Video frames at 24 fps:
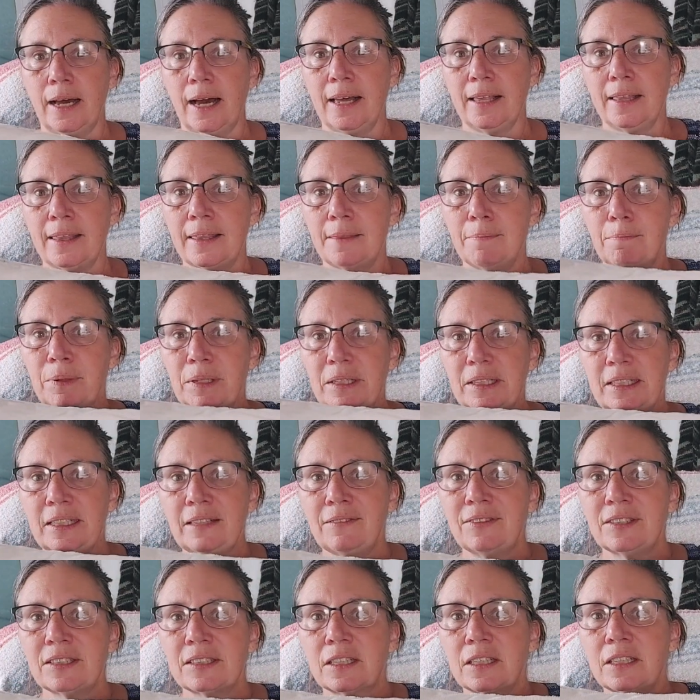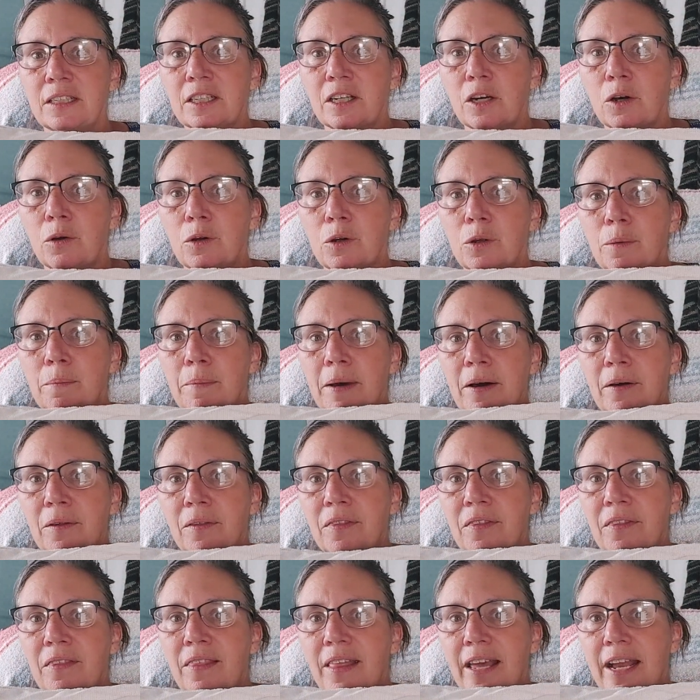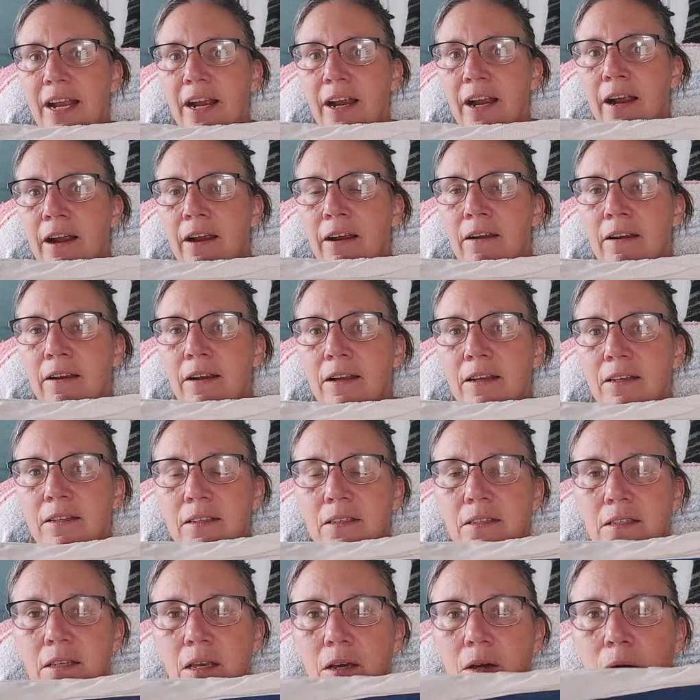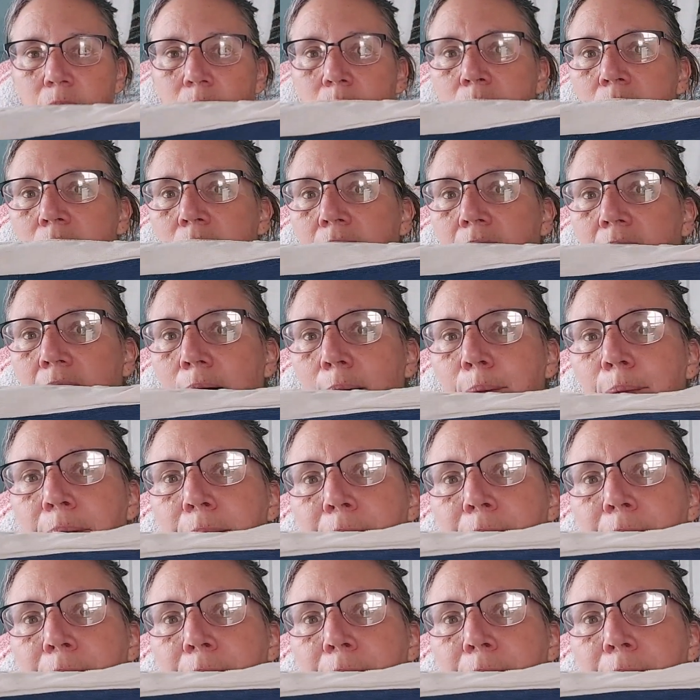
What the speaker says: I believe it's going to go to about there. So I'm